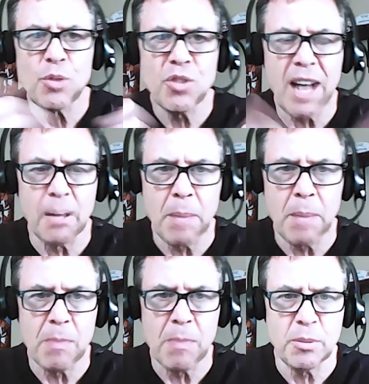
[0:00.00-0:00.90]
in Alabama
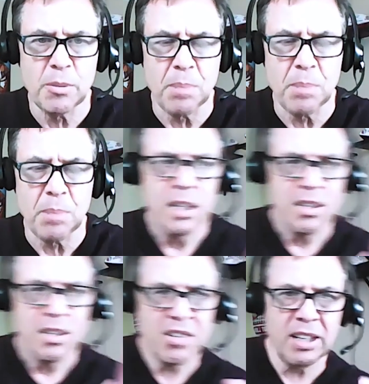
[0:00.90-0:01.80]
football
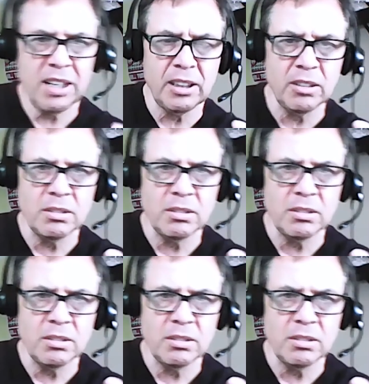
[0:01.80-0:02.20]
see a little,